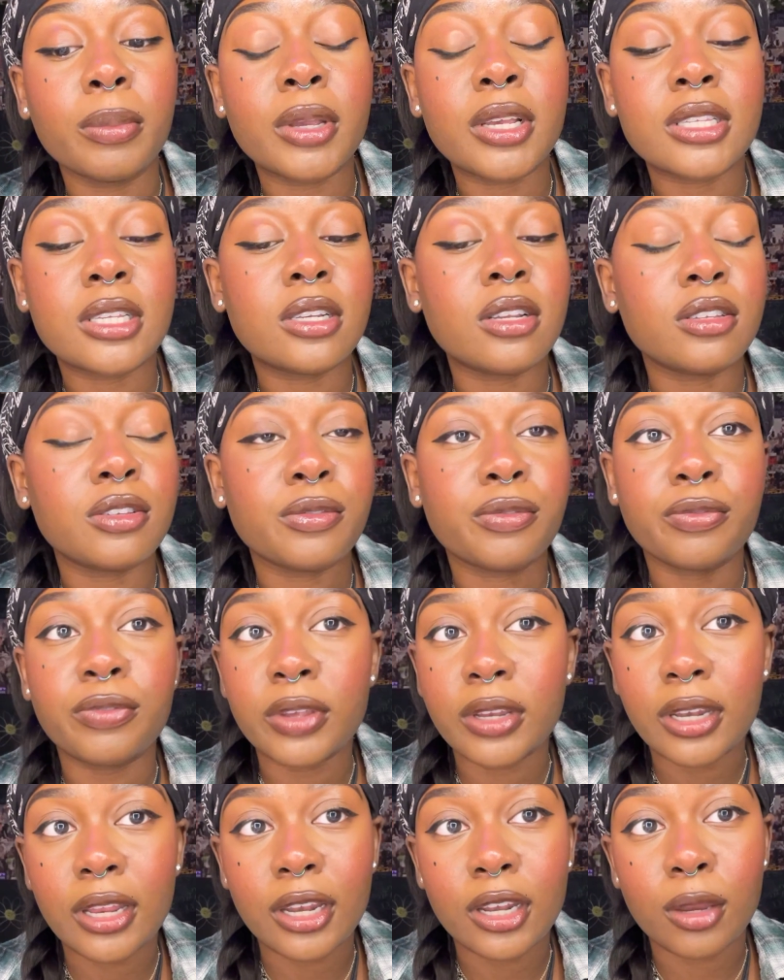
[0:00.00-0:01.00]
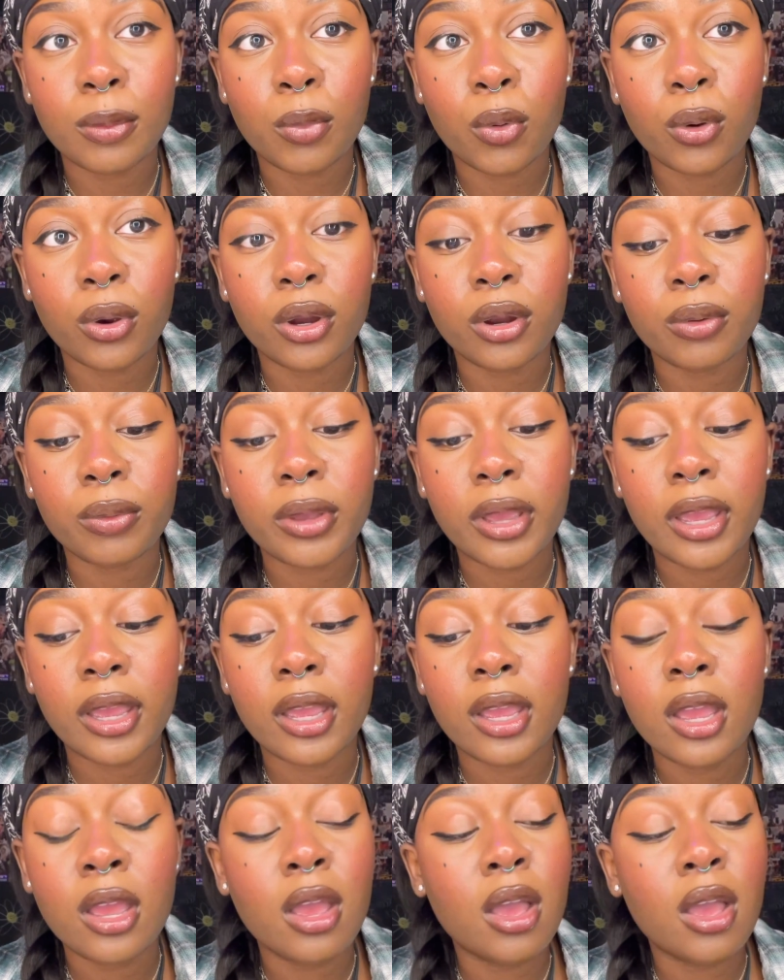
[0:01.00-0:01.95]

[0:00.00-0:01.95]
because it doesn't fit anymore. Okay.